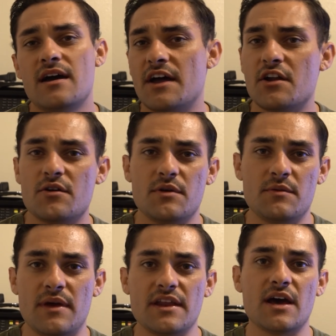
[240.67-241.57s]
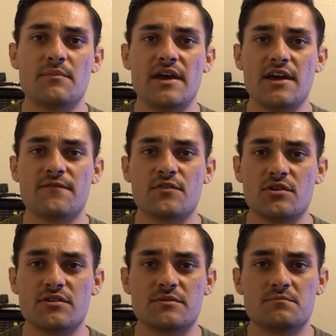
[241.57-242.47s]
I don't know, it, it may not pay for
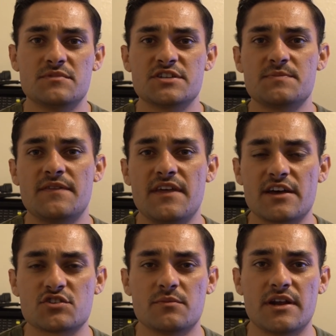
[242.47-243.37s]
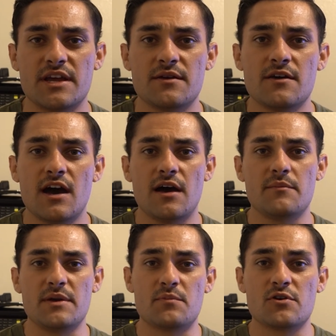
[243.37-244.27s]
you to, to spend the extra money. Uh,
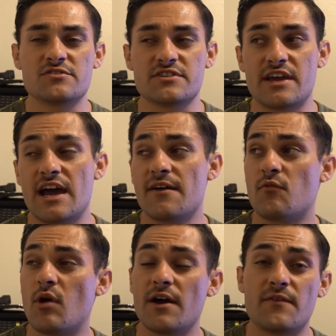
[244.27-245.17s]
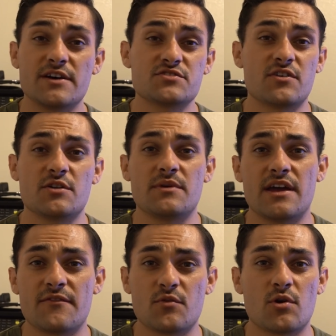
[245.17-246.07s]
me personally, I have Wi-Fi surrounding
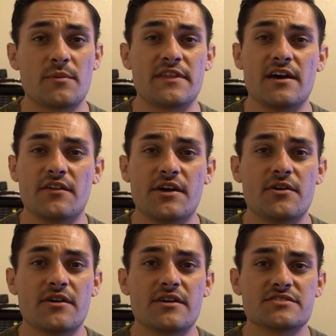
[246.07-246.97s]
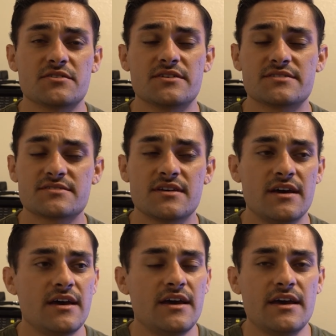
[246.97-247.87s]
me everywhere. I'm in the LA area, so it's
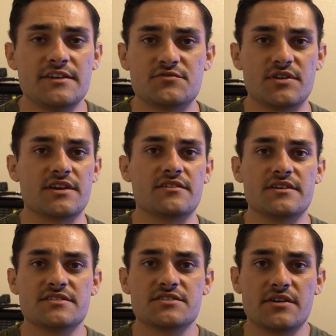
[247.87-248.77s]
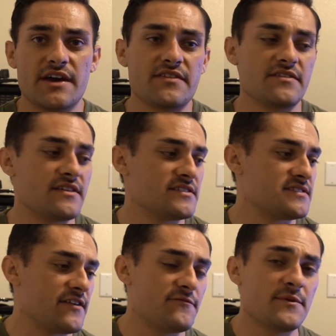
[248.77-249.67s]
it's ridiculous. So yeah,
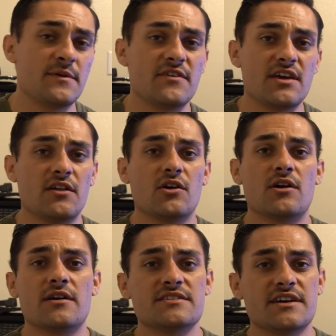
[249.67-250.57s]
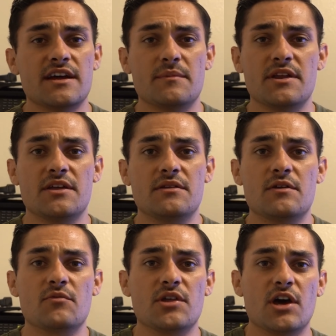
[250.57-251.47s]
this FPV LR antenna, I mean, it
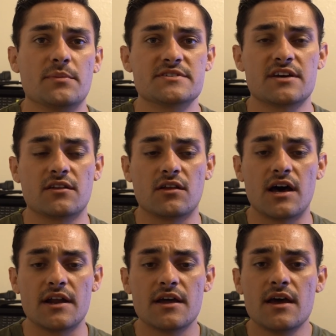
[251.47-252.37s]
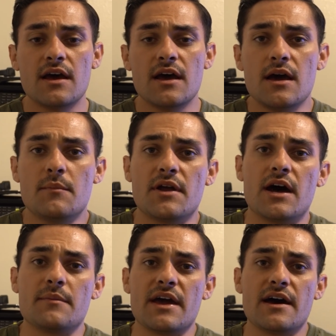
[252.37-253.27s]
did really help us out a lot. But
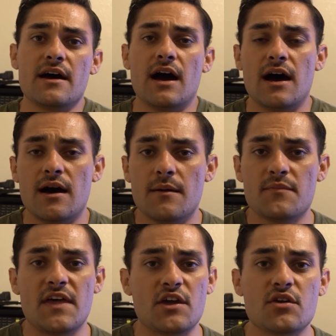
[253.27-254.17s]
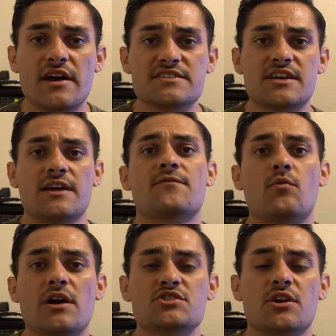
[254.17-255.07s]
um, yeah, um, thank you guys again for
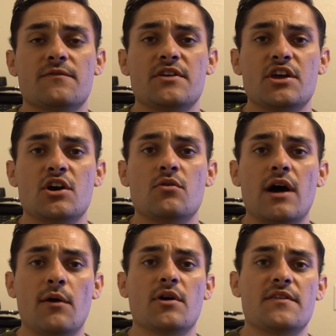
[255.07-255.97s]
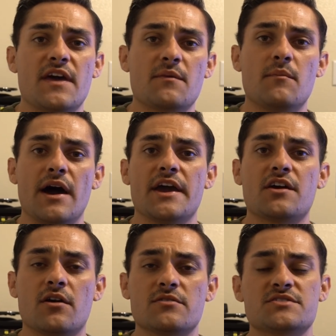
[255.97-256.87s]
watching our video. I want to thank
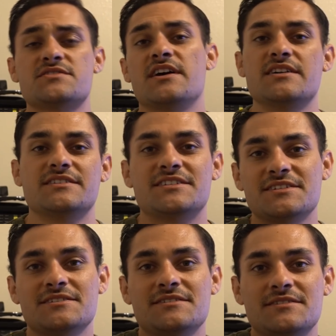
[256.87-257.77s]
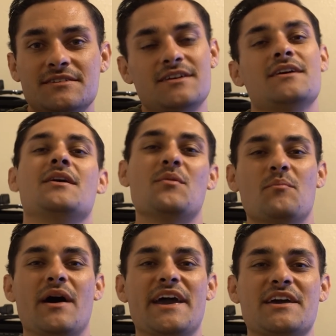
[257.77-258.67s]
Mike, our stunt
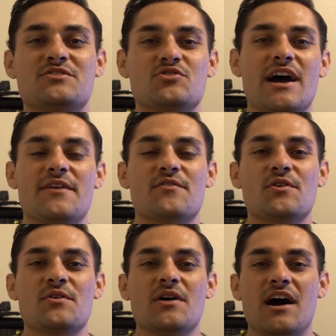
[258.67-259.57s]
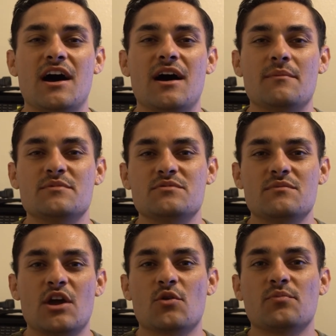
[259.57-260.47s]
bike driver, um,
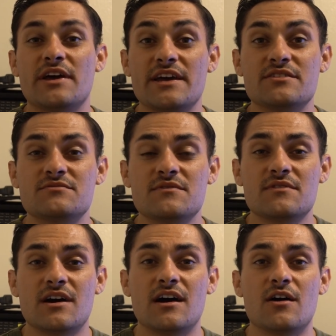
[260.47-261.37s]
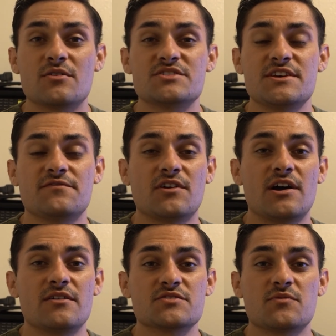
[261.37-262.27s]
airplane, uh, RC
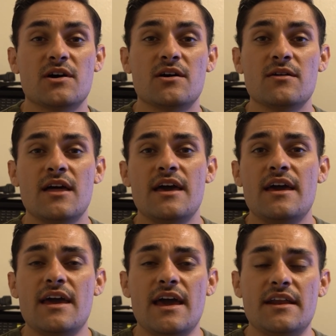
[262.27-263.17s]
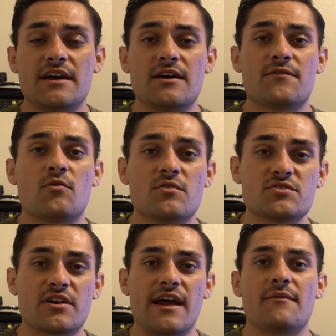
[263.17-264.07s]
flyer as well. And uh, of
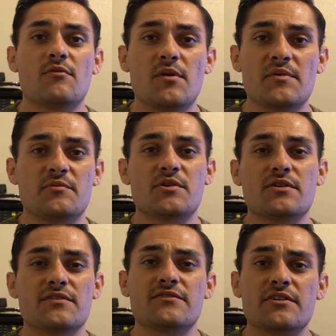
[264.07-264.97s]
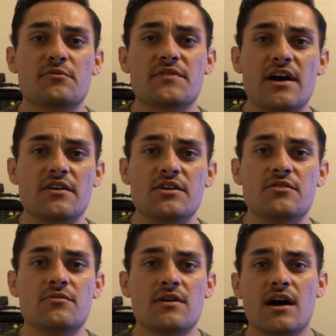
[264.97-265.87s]
course, our camera woman. We couldn't have done it without
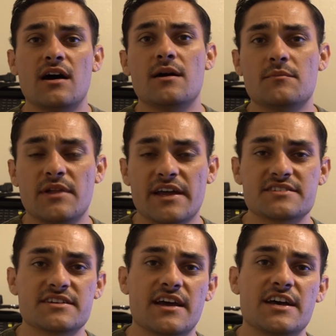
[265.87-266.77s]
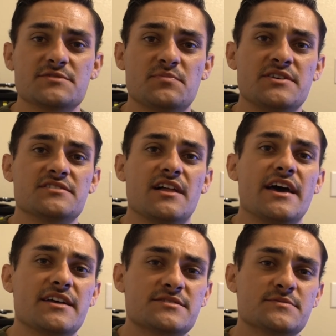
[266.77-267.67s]
you. Um, like I said, guys, please
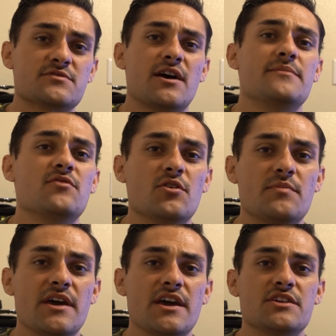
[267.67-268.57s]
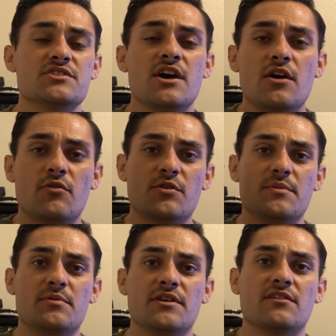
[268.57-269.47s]
like, subscribe to our page. We're going
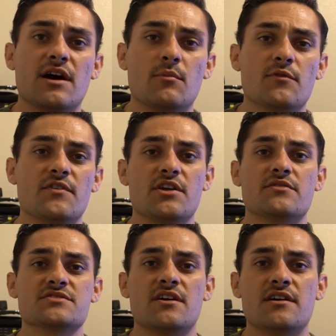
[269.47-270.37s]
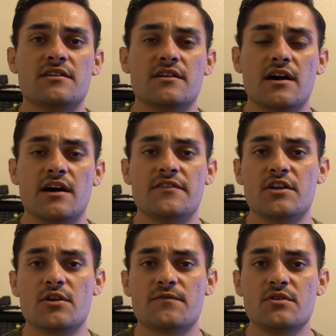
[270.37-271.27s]
to be putting a lot more videos on uh, in
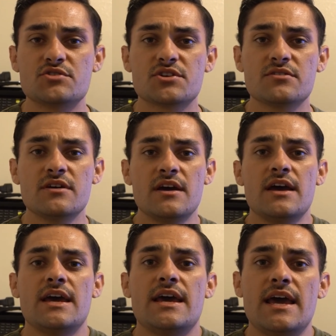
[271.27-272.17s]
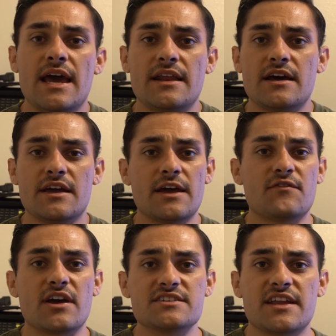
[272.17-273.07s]
the near future. And uh, yeah,
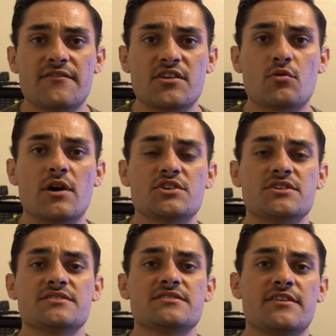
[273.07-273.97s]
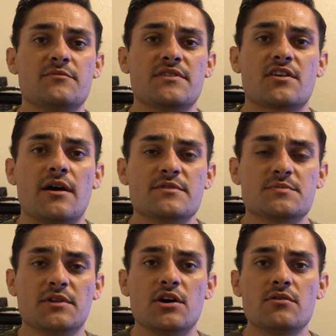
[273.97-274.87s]
if you guys have any questions, leave them in the comments
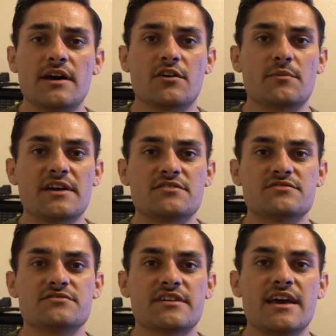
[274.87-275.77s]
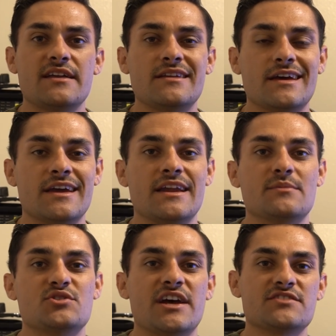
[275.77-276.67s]
below, and I'll get back to you as soon as I can. Again,
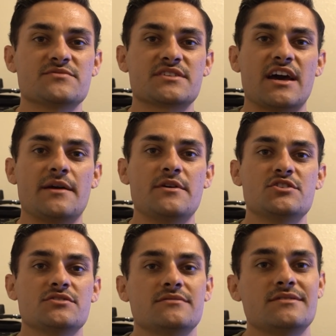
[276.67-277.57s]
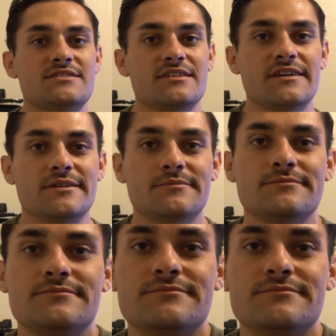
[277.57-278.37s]
I'm Chance with Skye Image. See you later.